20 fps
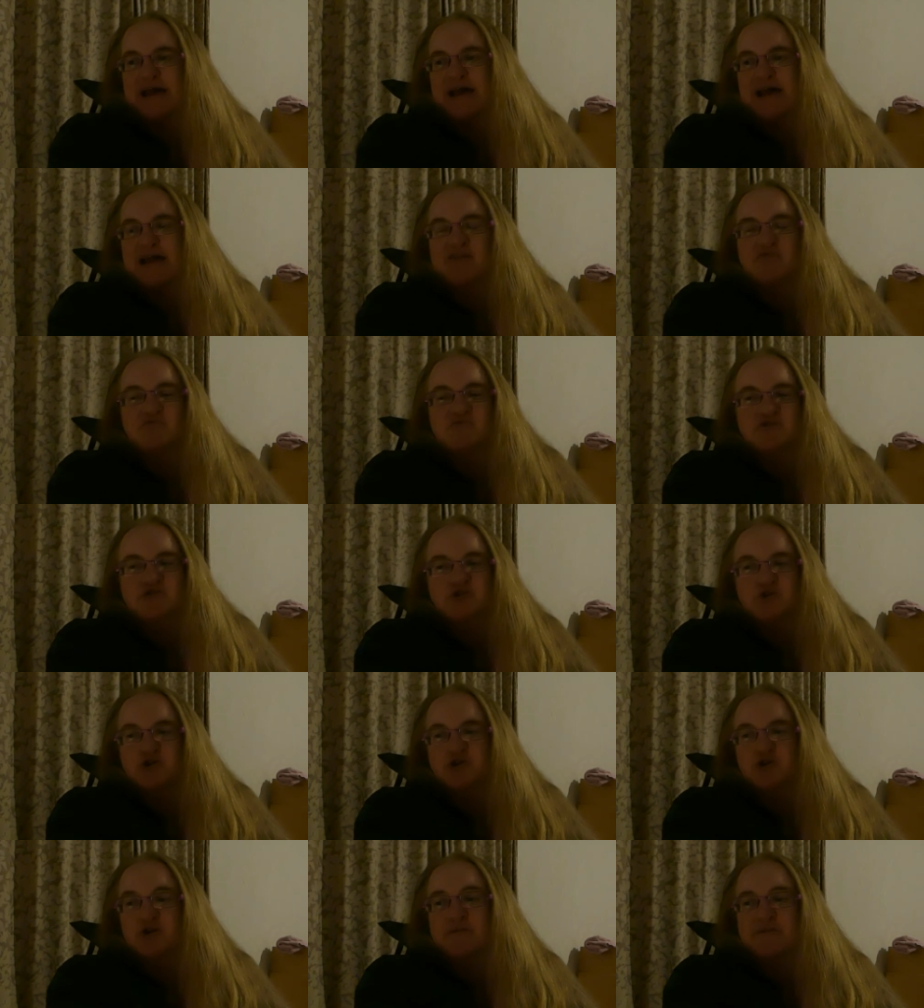and it
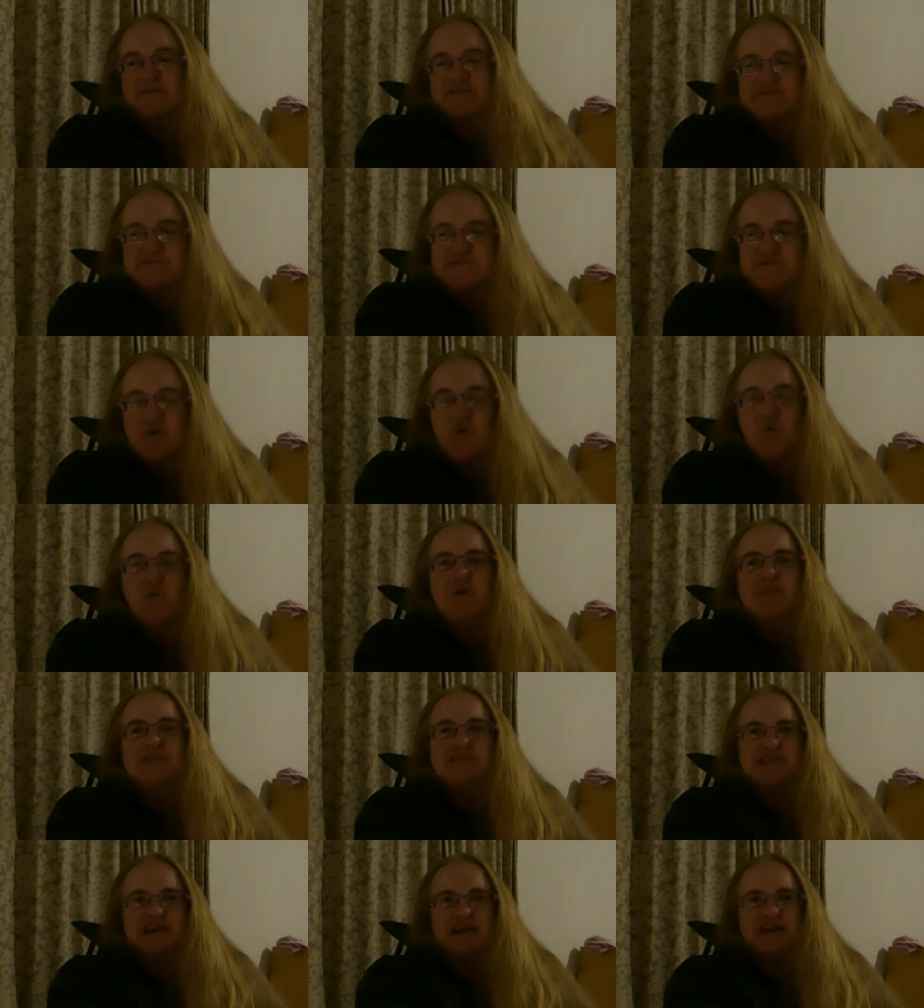returned over
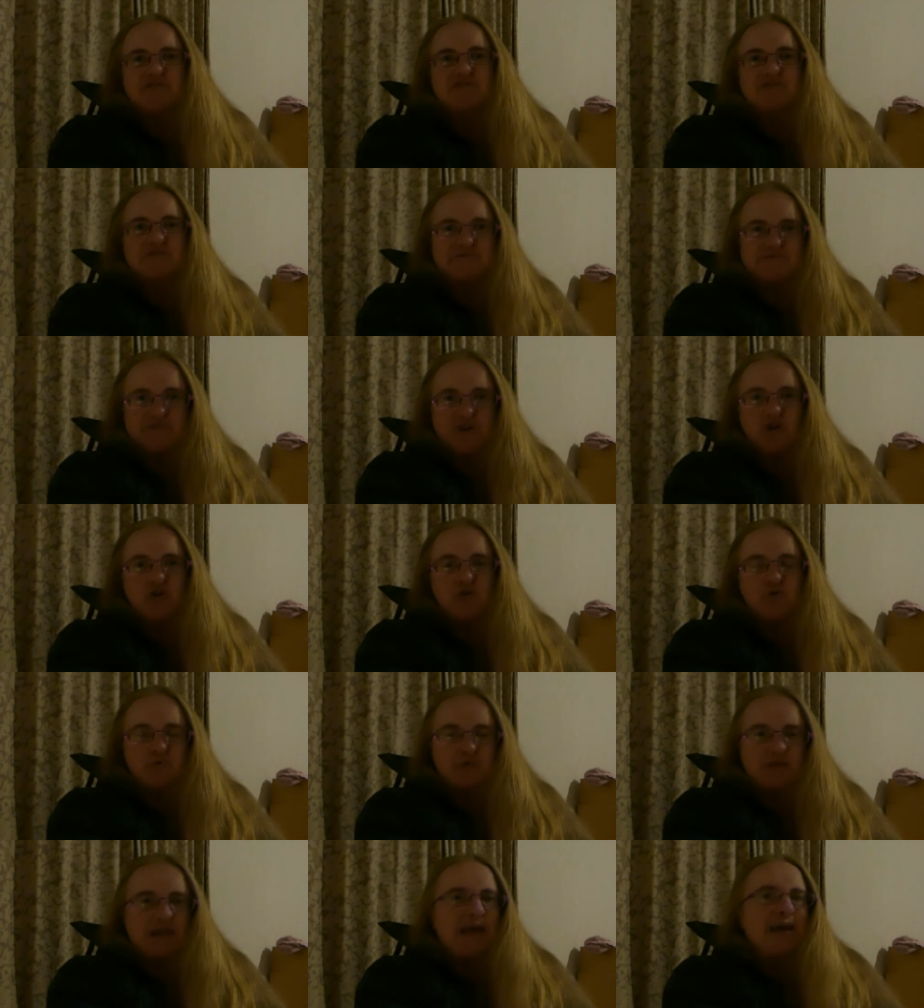4,000
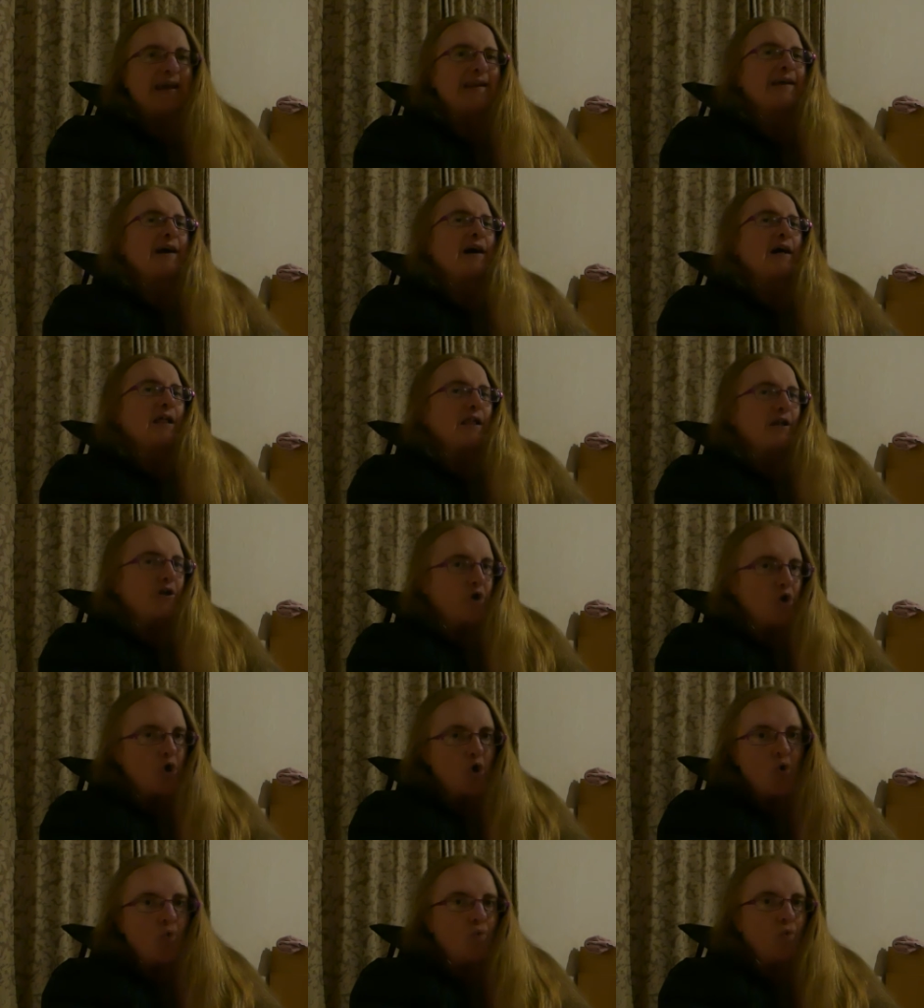photos and a
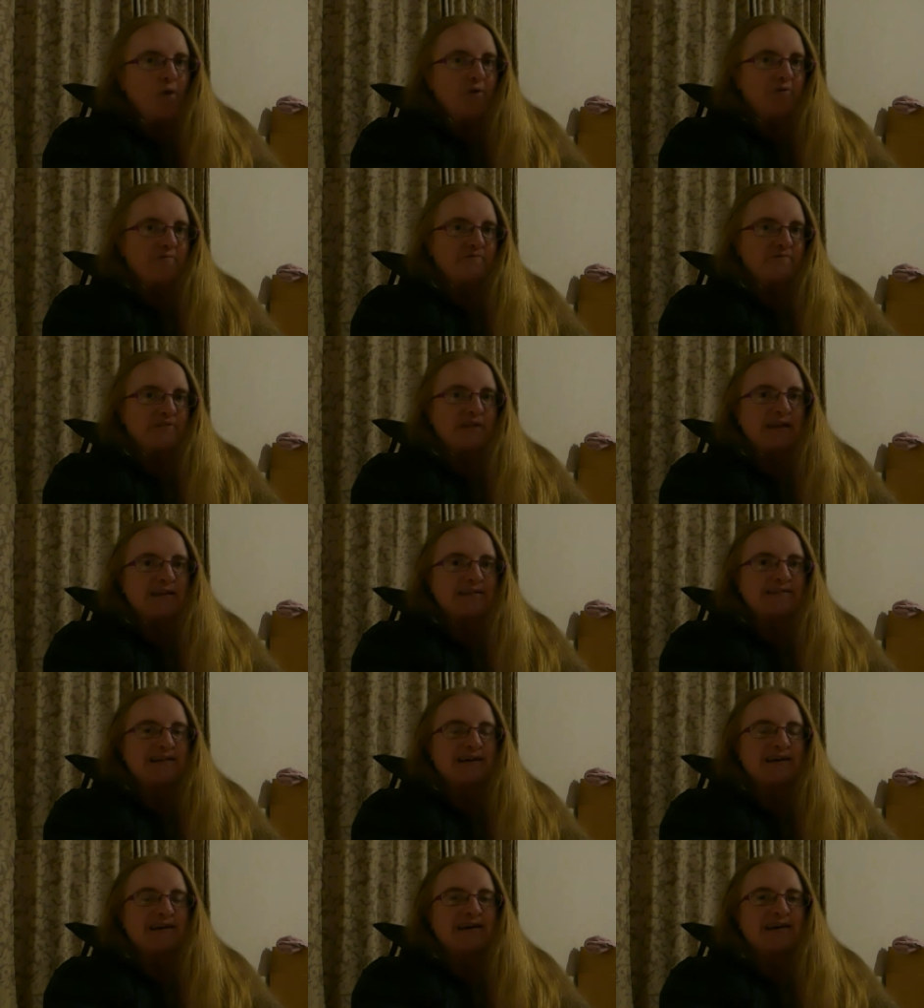whole lot of
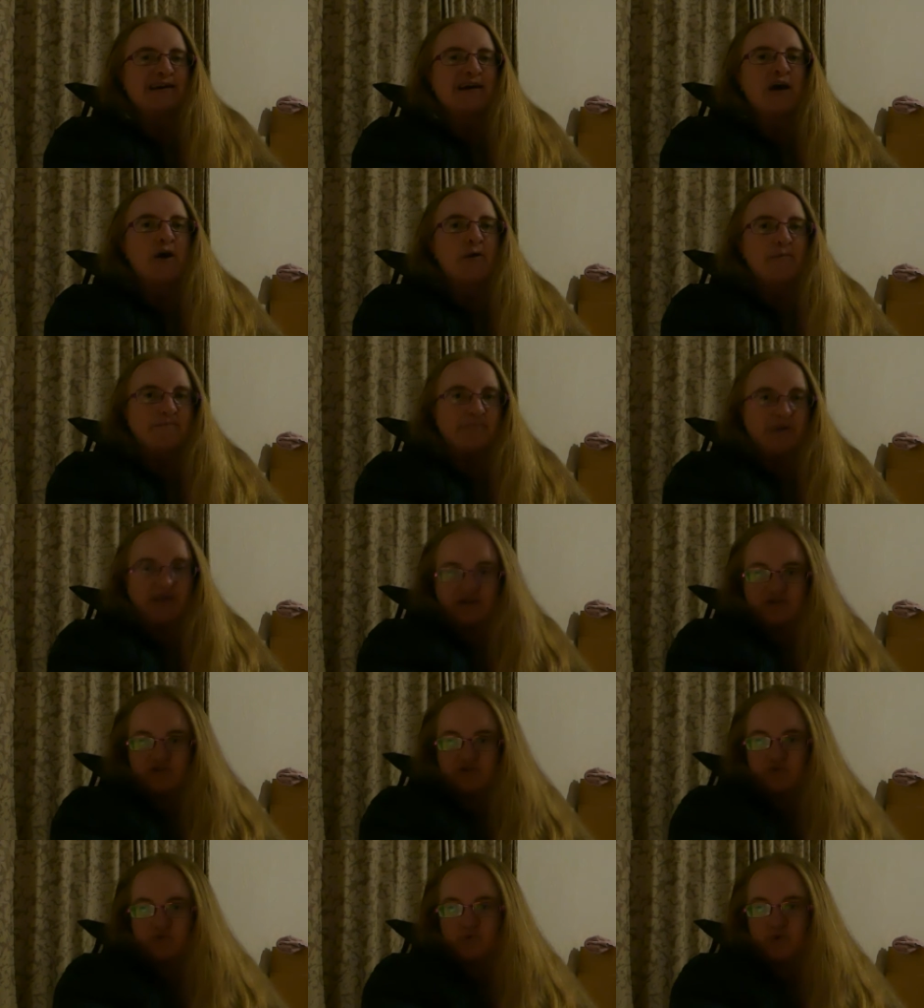data back
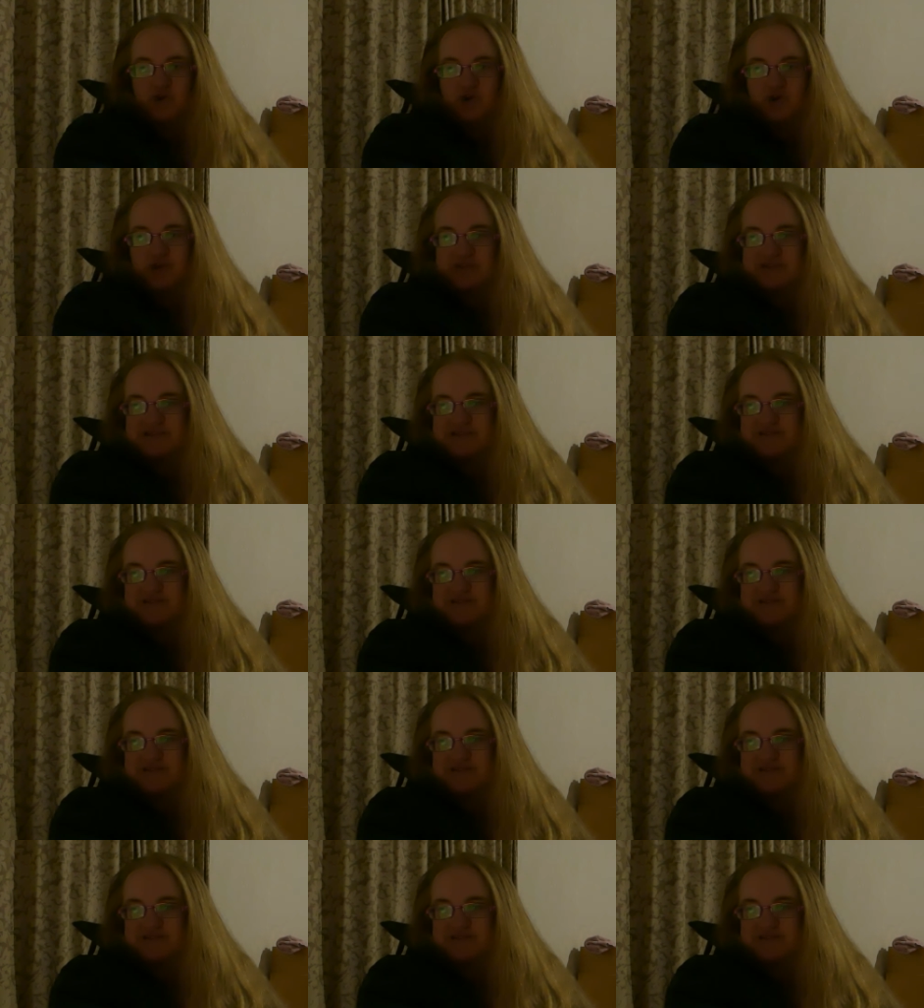to Earth.